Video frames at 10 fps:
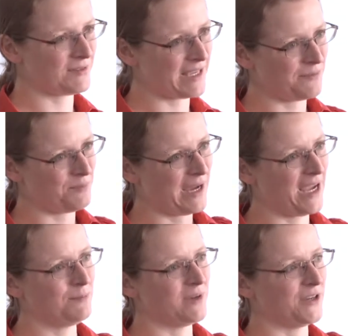their
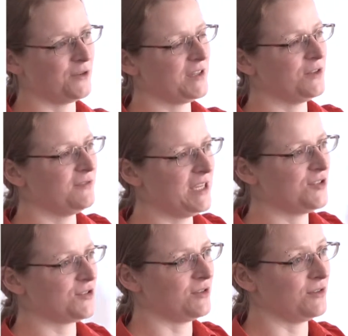pipeline of
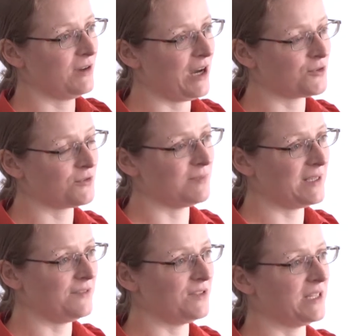innovation on how to
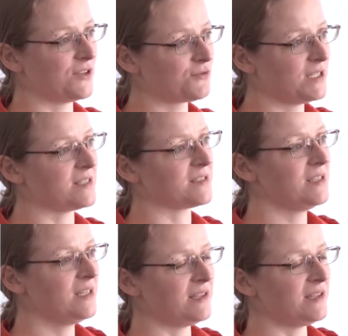even increase